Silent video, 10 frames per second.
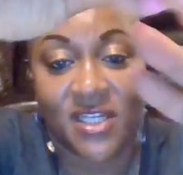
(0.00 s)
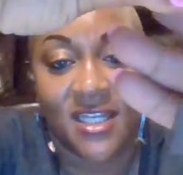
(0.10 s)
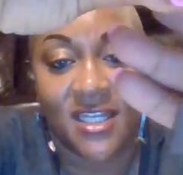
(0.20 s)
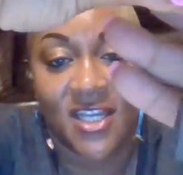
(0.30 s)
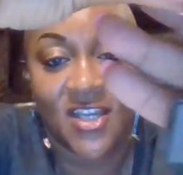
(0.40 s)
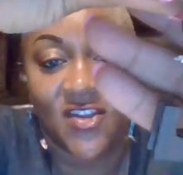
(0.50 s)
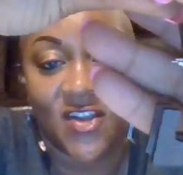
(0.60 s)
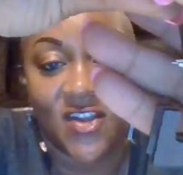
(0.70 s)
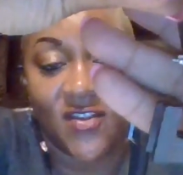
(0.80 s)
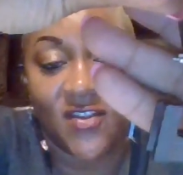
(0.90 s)
but,
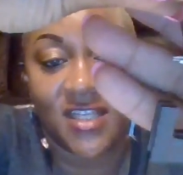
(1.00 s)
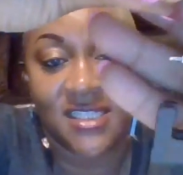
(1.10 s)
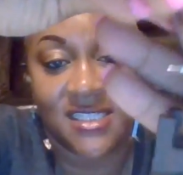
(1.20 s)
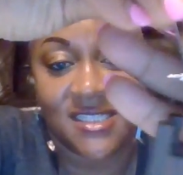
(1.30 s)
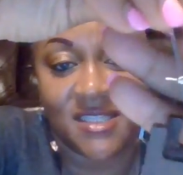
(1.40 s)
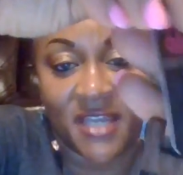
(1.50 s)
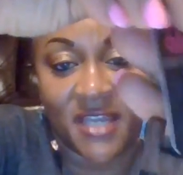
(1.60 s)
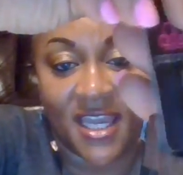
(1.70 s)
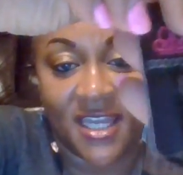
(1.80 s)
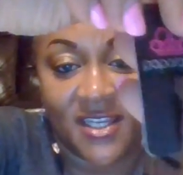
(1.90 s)
this is some
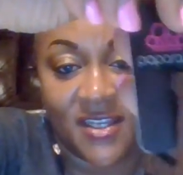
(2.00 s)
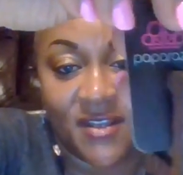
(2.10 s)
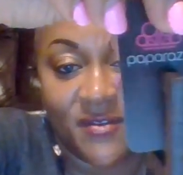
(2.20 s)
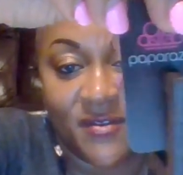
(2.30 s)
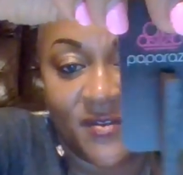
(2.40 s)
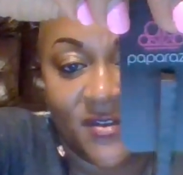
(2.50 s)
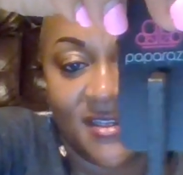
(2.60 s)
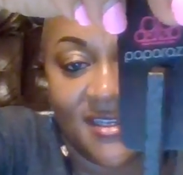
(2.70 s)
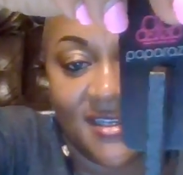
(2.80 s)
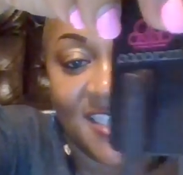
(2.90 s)
kind of
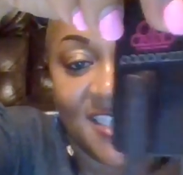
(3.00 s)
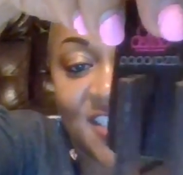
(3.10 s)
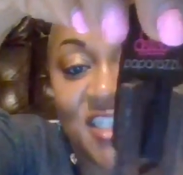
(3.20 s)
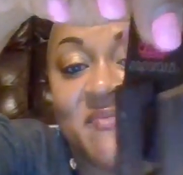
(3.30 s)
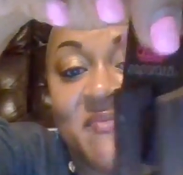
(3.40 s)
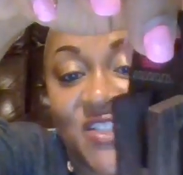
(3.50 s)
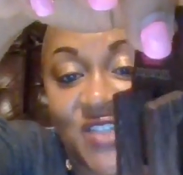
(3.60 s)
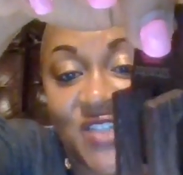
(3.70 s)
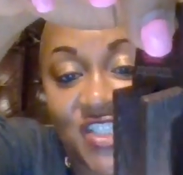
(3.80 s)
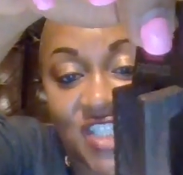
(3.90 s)

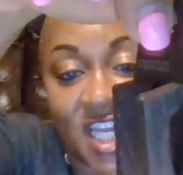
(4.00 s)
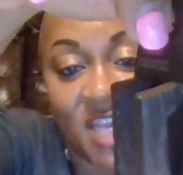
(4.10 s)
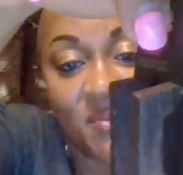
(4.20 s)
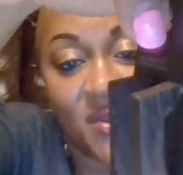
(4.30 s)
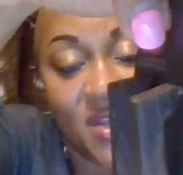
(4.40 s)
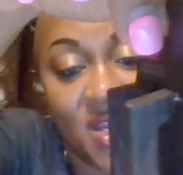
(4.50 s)
geometric shape.